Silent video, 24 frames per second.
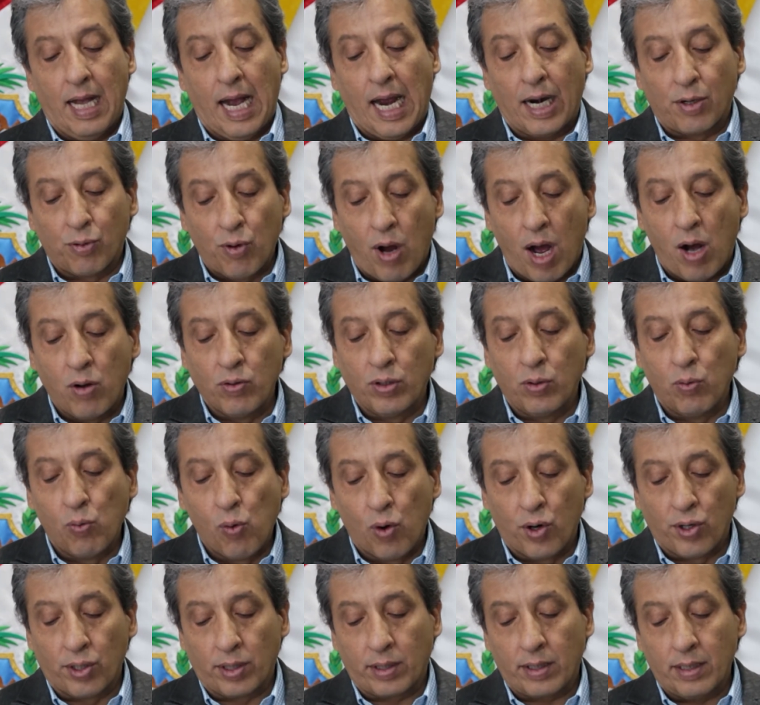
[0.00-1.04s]
around the
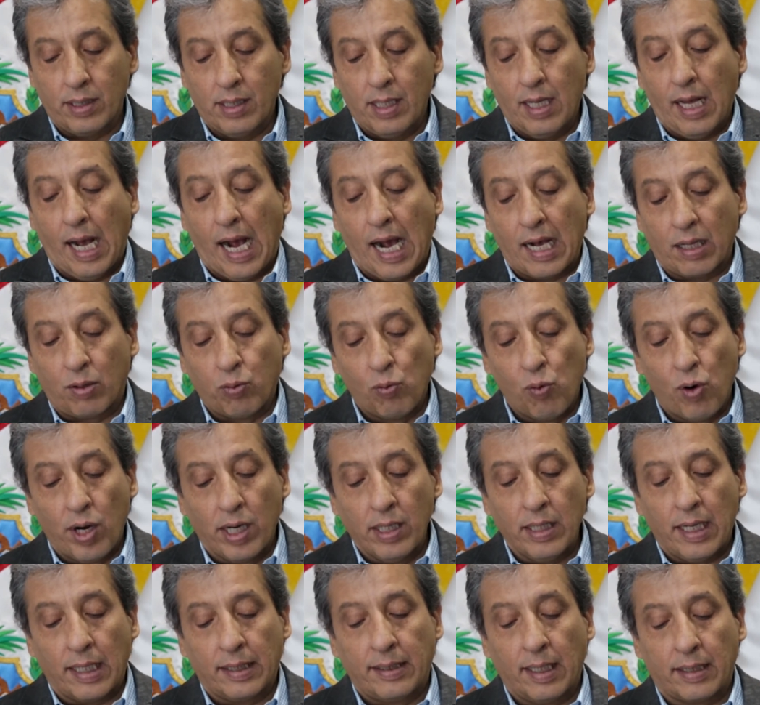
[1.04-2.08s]
world as
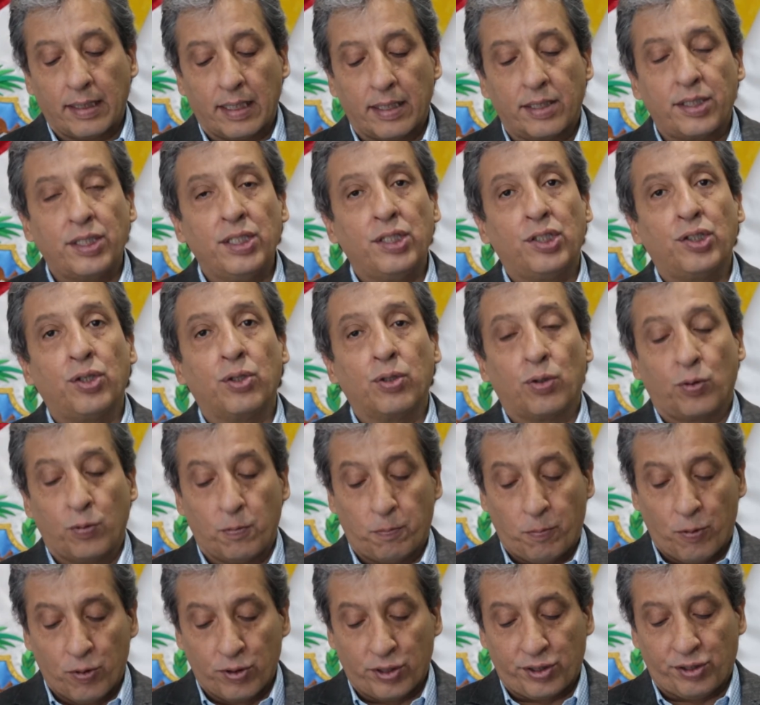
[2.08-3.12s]
well as the decision to
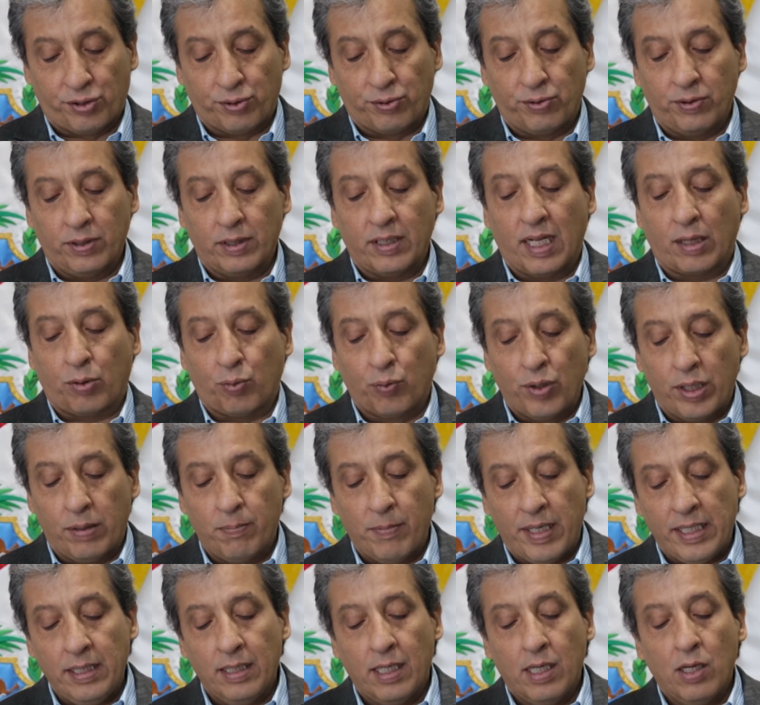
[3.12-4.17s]
pursue the
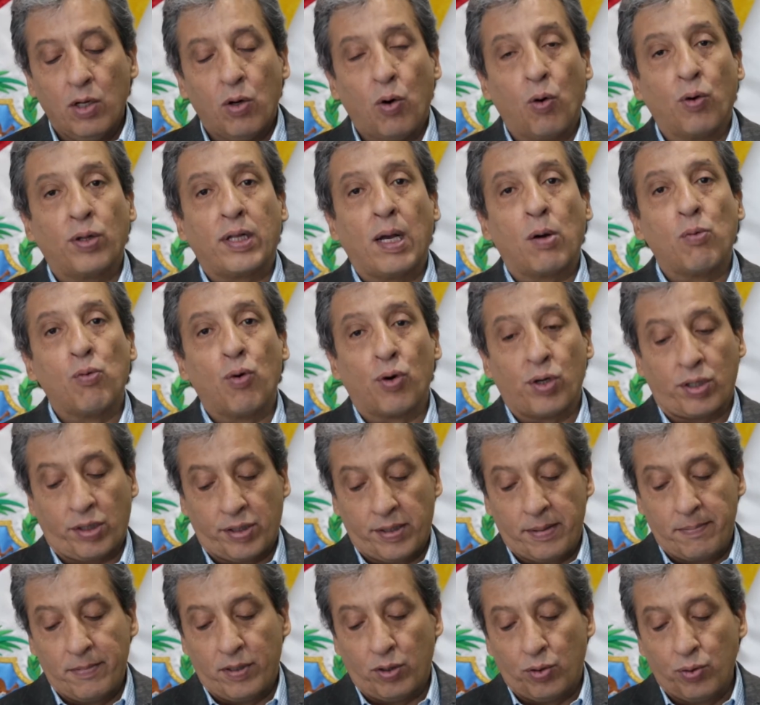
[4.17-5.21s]
treatment of the Work
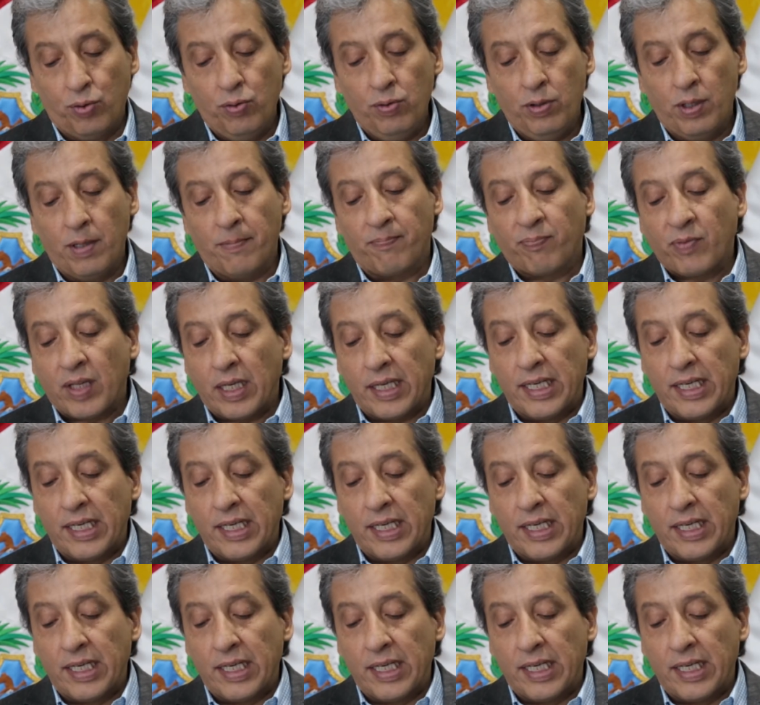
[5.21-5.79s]
Stream 2